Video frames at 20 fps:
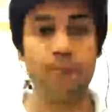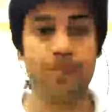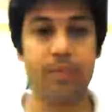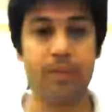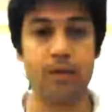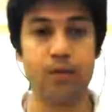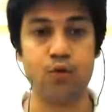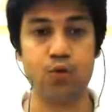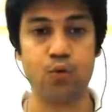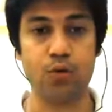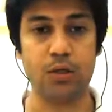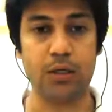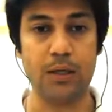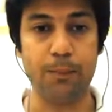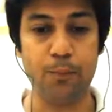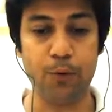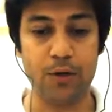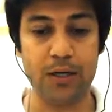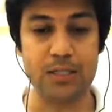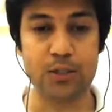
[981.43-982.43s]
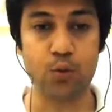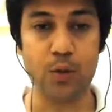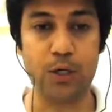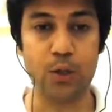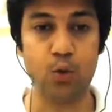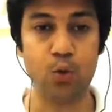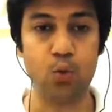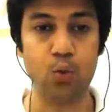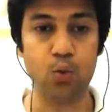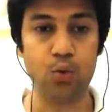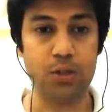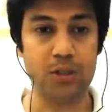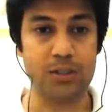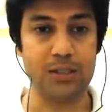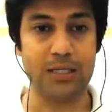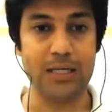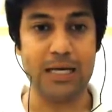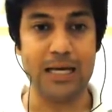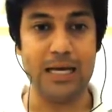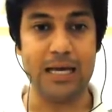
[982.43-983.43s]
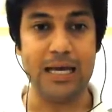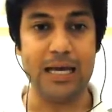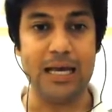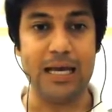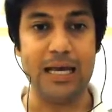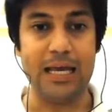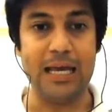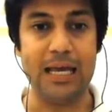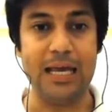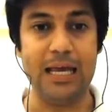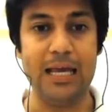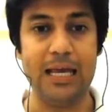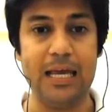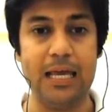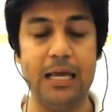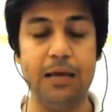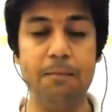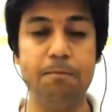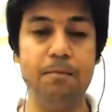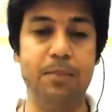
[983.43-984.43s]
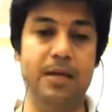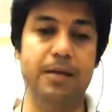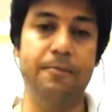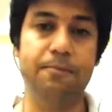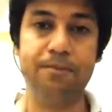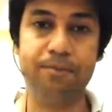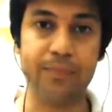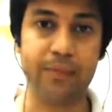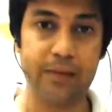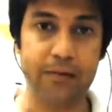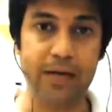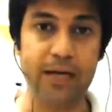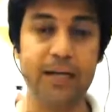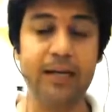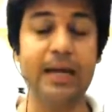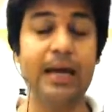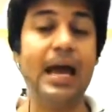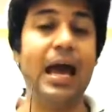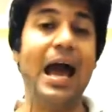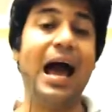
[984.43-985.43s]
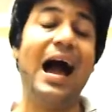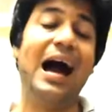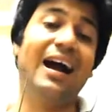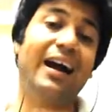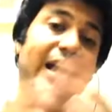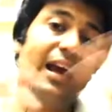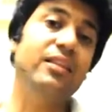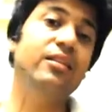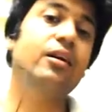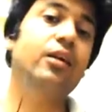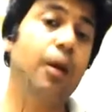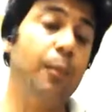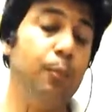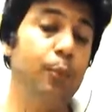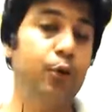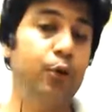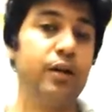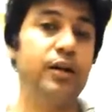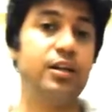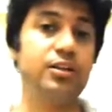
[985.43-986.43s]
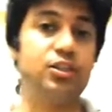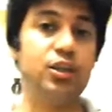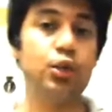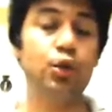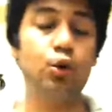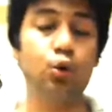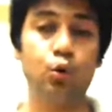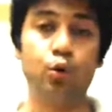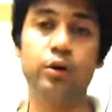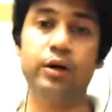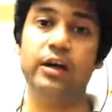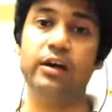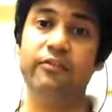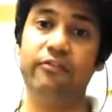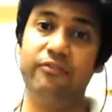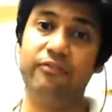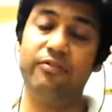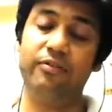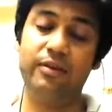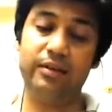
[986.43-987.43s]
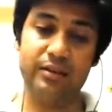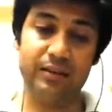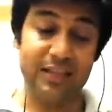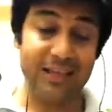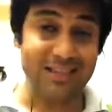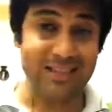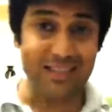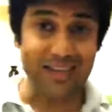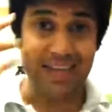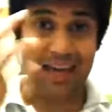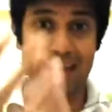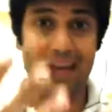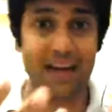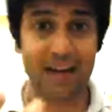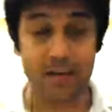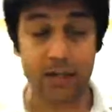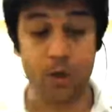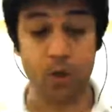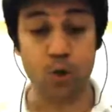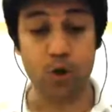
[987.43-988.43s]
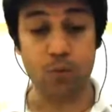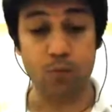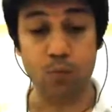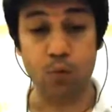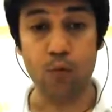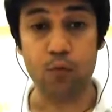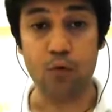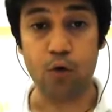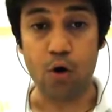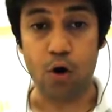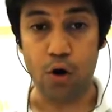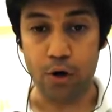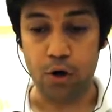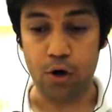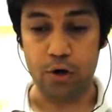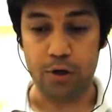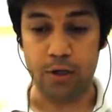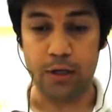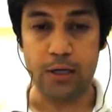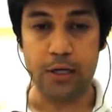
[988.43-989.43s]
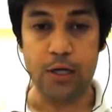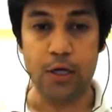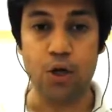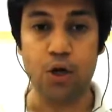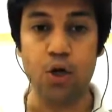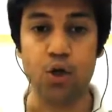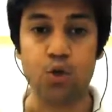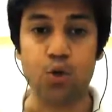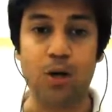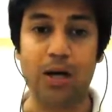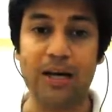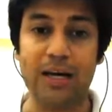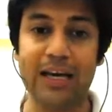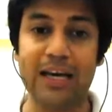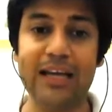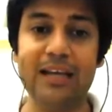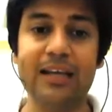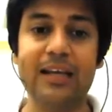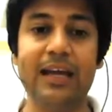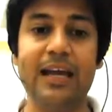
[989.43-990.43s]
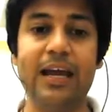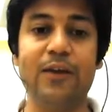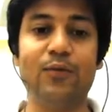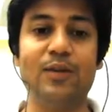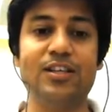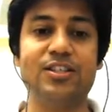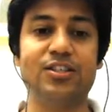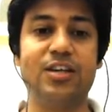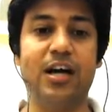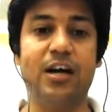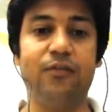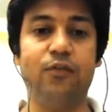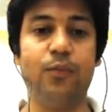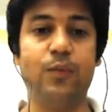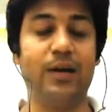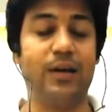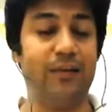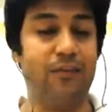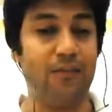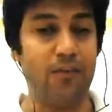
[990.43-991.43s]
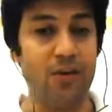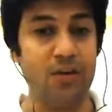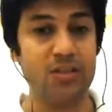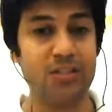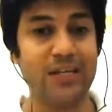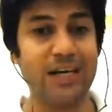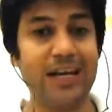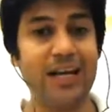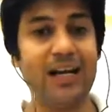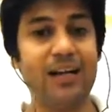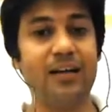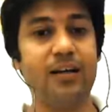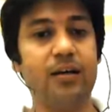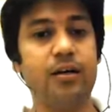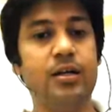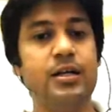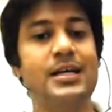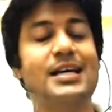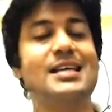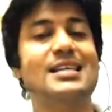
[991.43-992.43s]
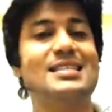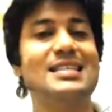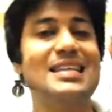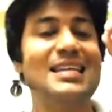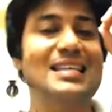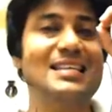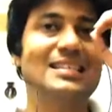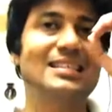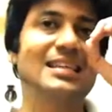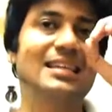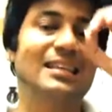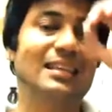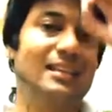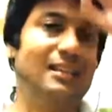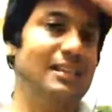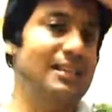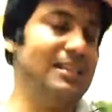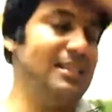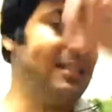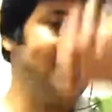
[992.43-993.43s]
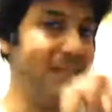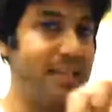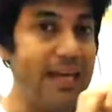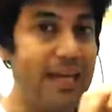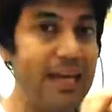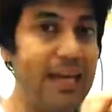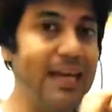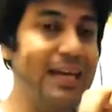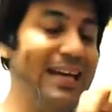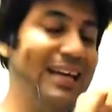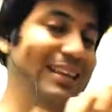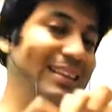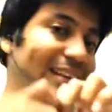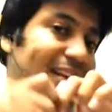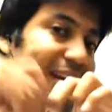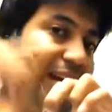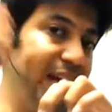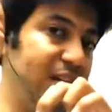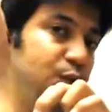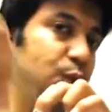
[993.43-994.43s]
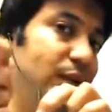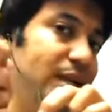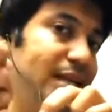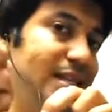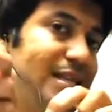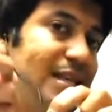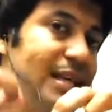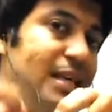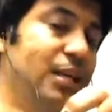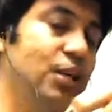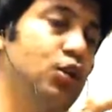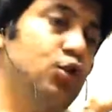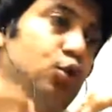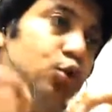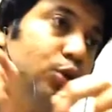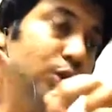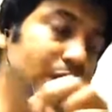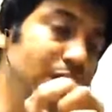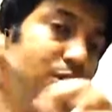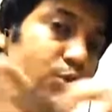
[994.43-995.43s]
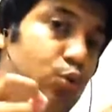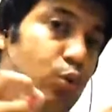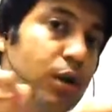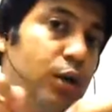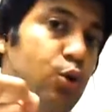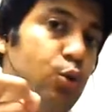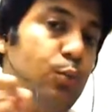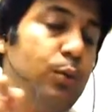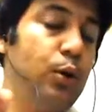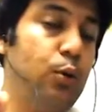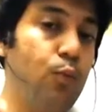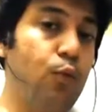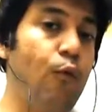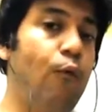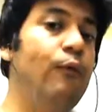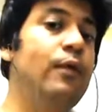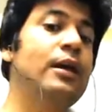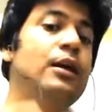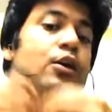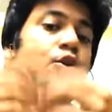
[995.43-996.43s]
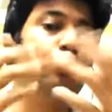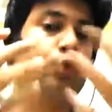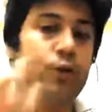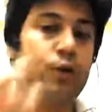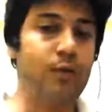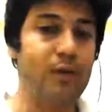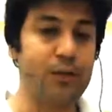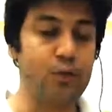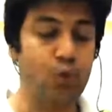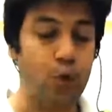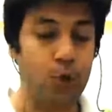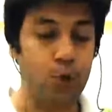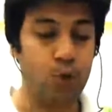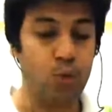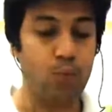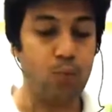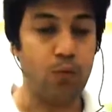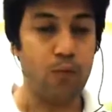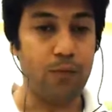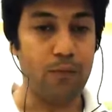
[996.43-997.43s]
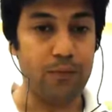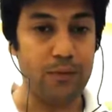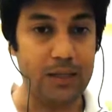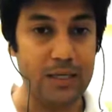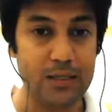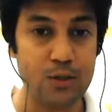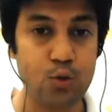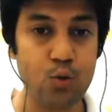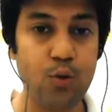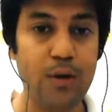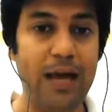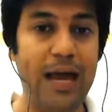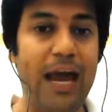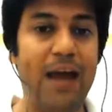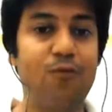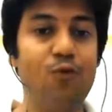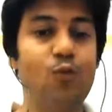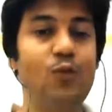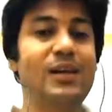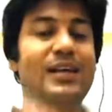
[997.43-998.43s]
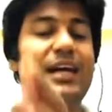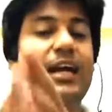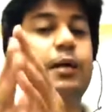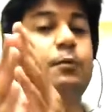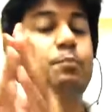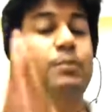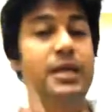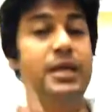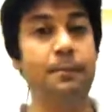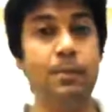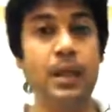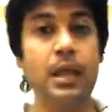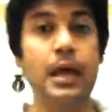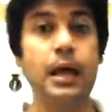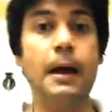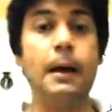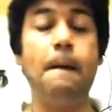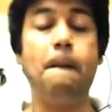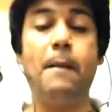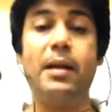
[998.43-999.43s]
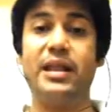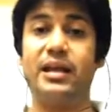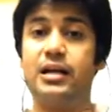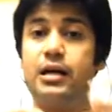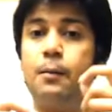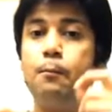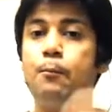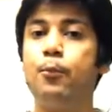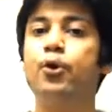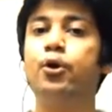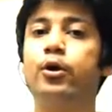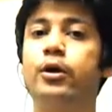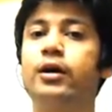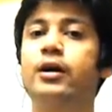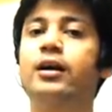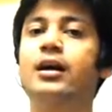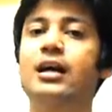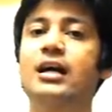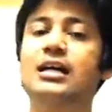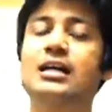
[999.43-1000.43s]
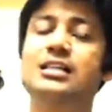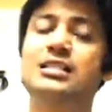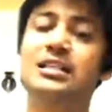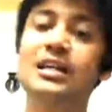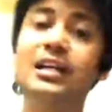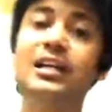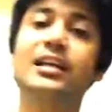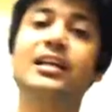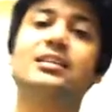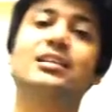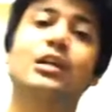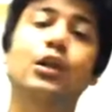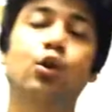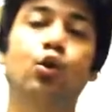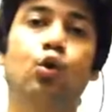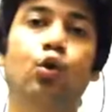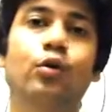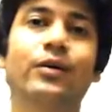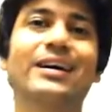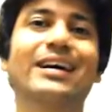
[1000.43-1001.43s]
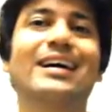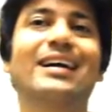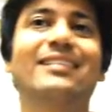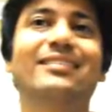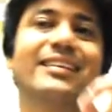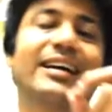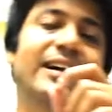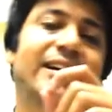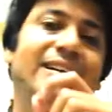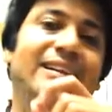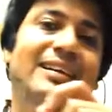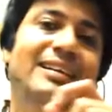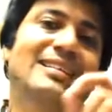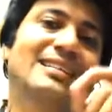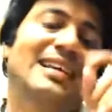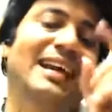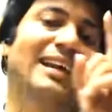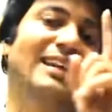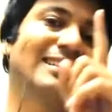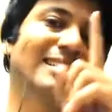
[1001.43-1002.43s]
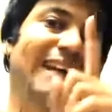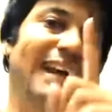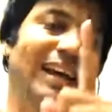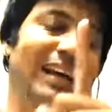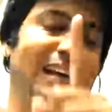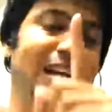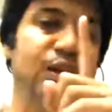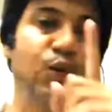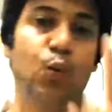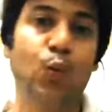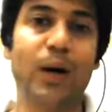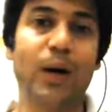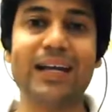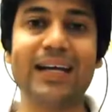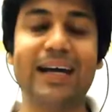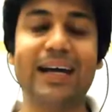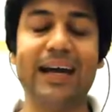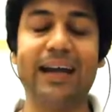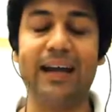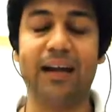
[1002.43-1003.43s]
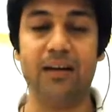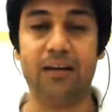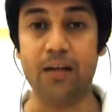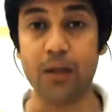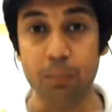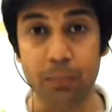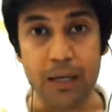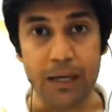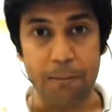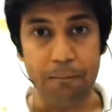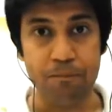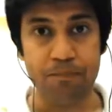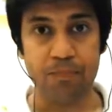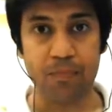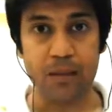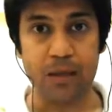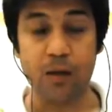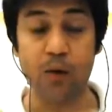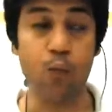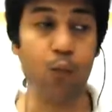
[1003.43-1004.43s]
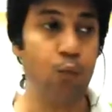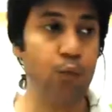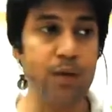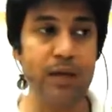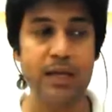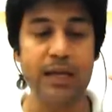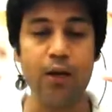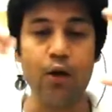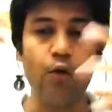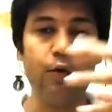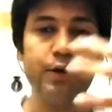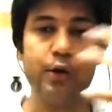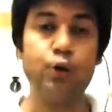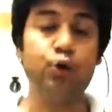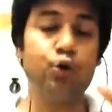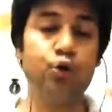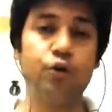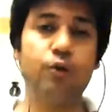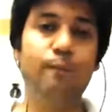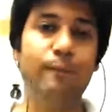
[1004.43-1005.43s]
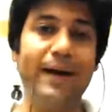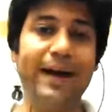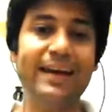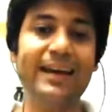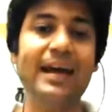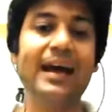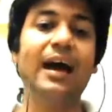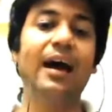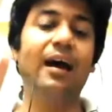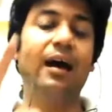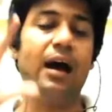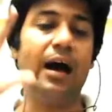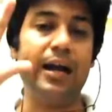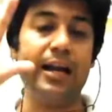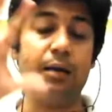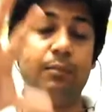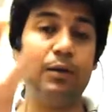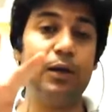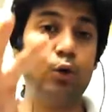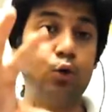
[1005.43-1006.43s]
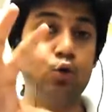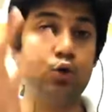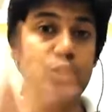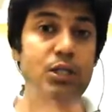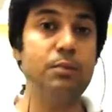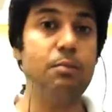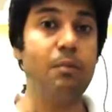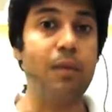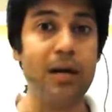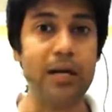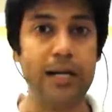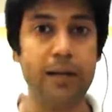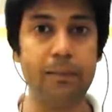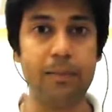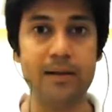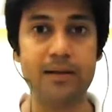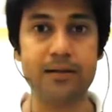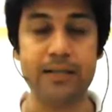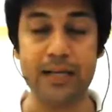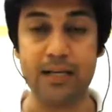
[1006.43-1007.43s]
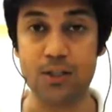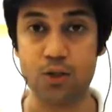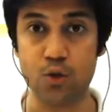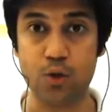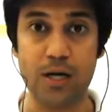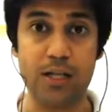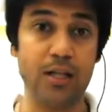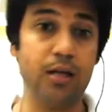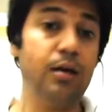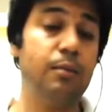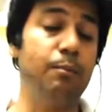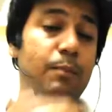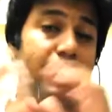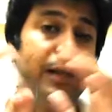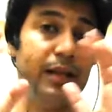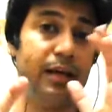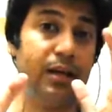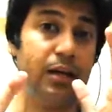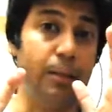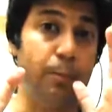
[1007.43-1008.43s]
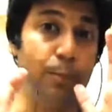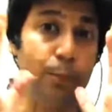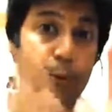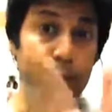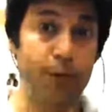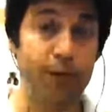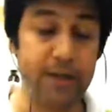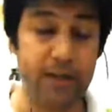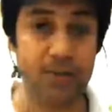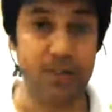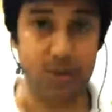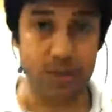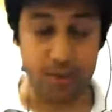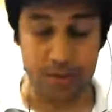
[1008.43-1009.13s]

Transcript: So the computer is going to do this. AAP, right? Again, the computer doesn't know if there is a character to remove or not. So again, it will start from the first character, sees this is A, the next one is A, so these two are to be removed, so it will going to remove these two and we will get B. But the computer still doesn't know that there is exactly one character B. We in our intuitive mind are able to see multiple things together, but the computer doesn't.